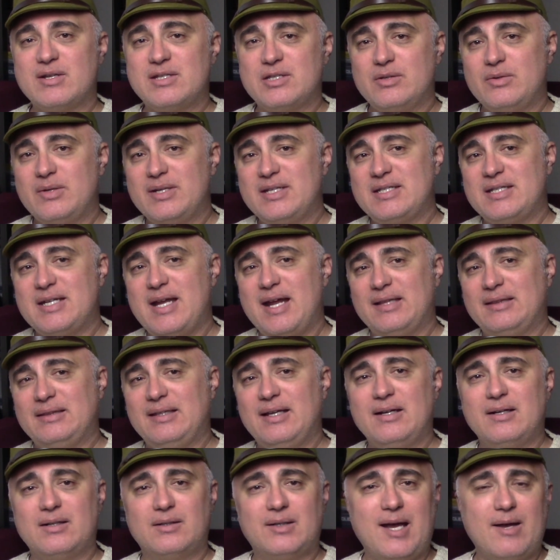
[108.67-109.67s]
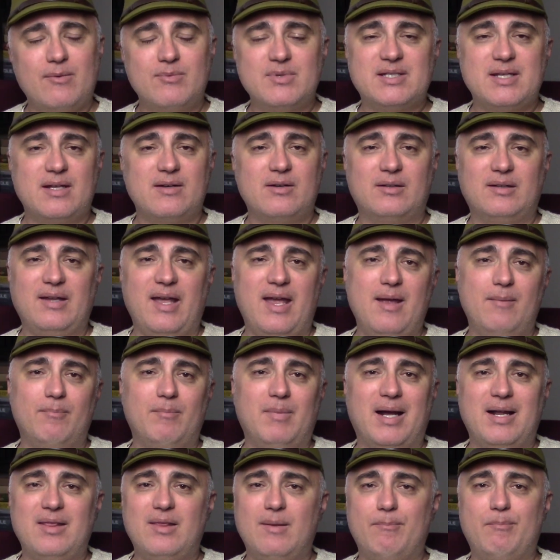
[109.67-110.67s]
so I sat there and I was entertained
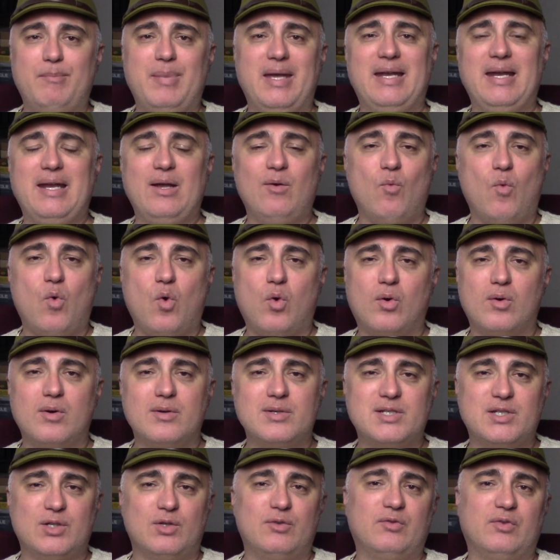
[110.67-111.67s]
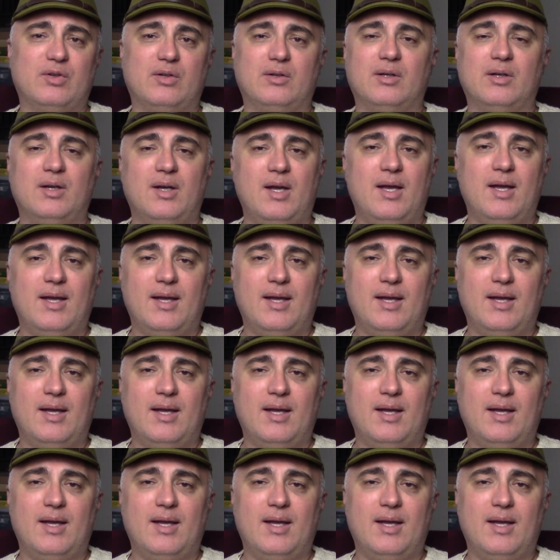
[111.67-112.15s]
by the bidding wars over